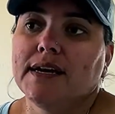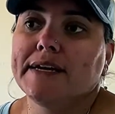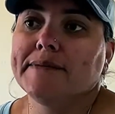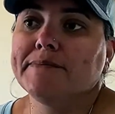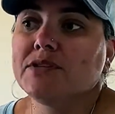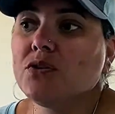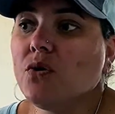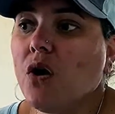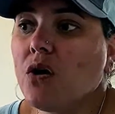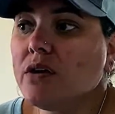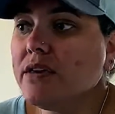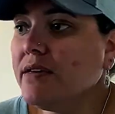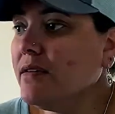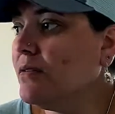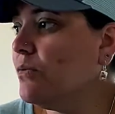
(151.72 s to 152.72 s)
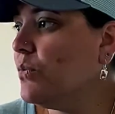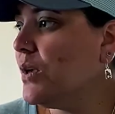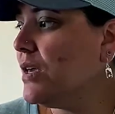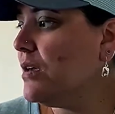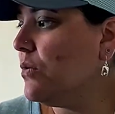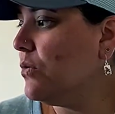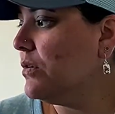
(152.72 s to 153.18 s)
So
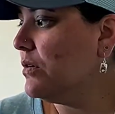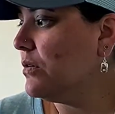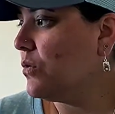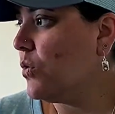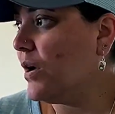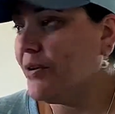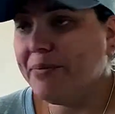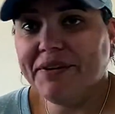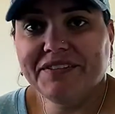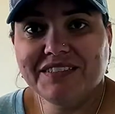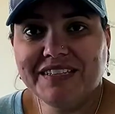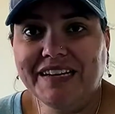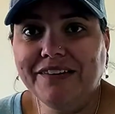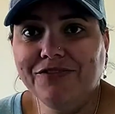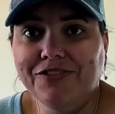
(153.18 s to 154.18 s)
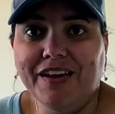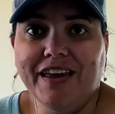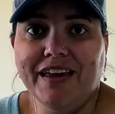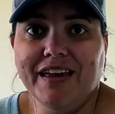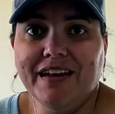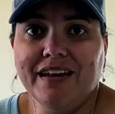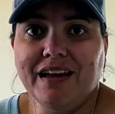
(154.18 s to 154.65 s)
we ordered quite a bit of stuff,
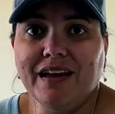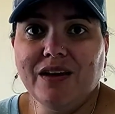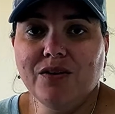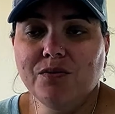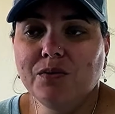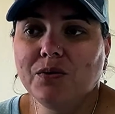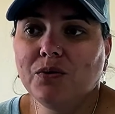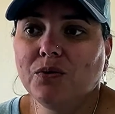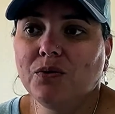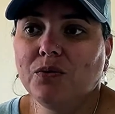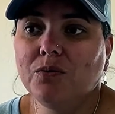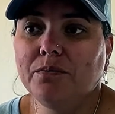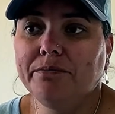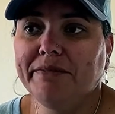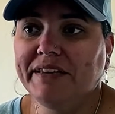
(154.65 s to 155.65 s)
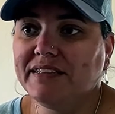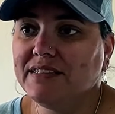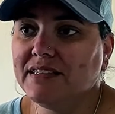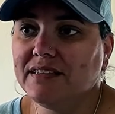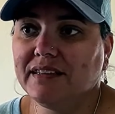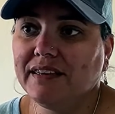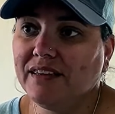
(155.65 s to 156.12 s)
and I will
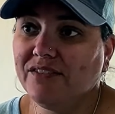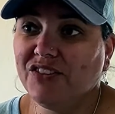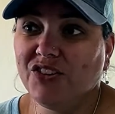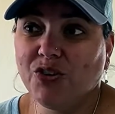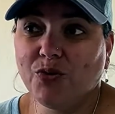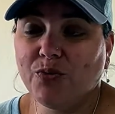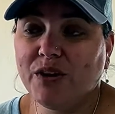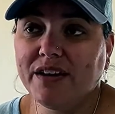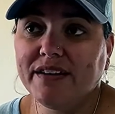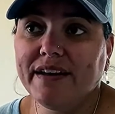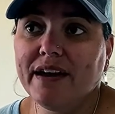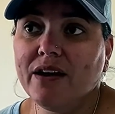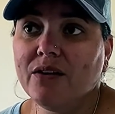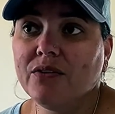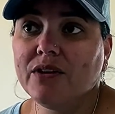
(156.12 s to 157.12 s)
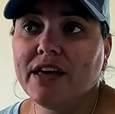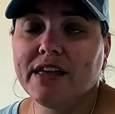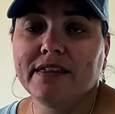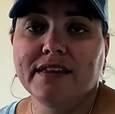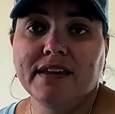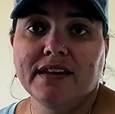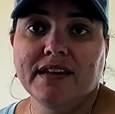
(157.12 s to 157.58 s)
basically give you a rundown,
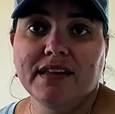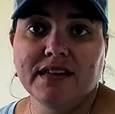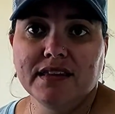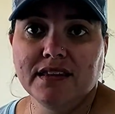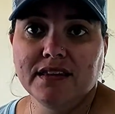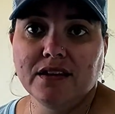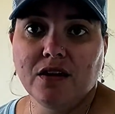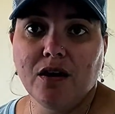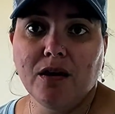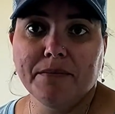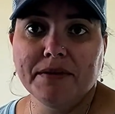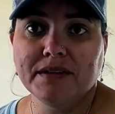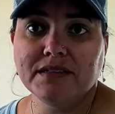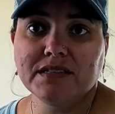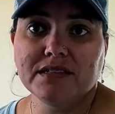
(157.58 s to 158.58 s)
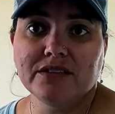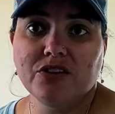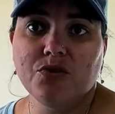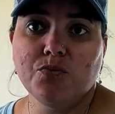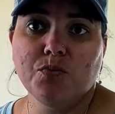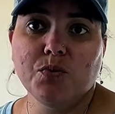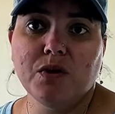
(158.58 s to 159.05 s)
and then in the comments
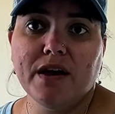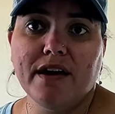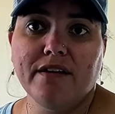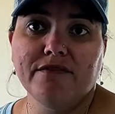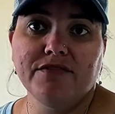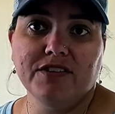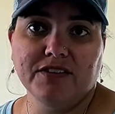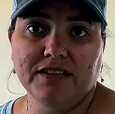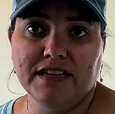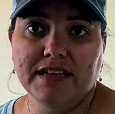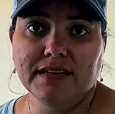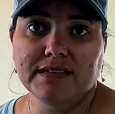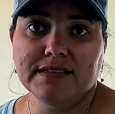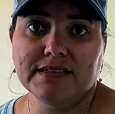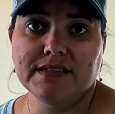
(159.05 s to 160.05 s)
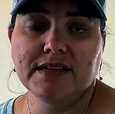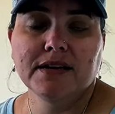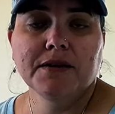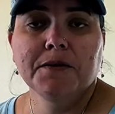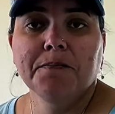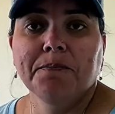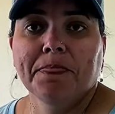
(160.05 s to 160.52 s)
you will have the links
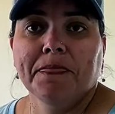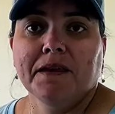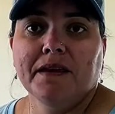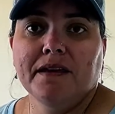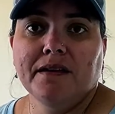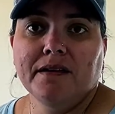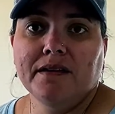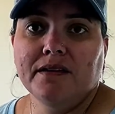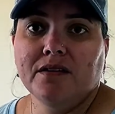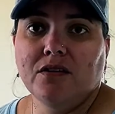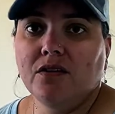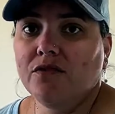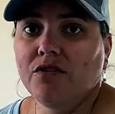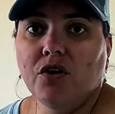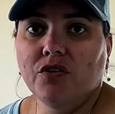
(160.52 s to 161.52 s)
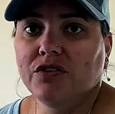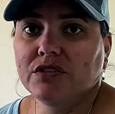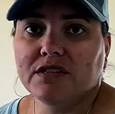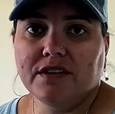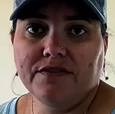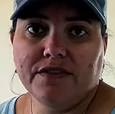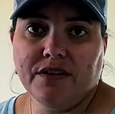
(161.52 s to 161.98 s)
and of all the
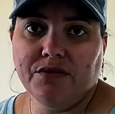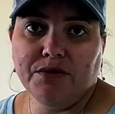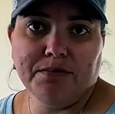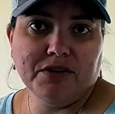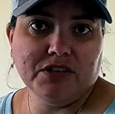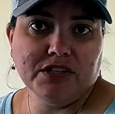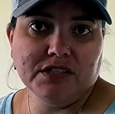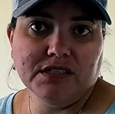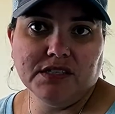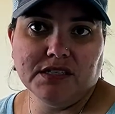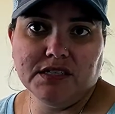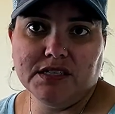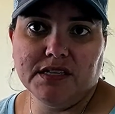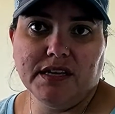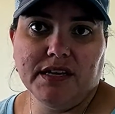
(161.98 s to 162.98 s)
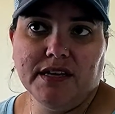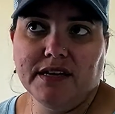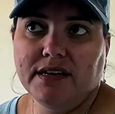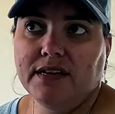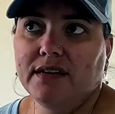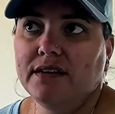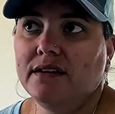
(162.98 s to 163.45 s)
stuff that we purchased,
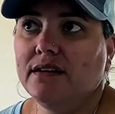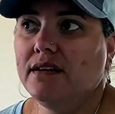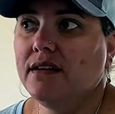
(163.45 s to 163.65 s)
and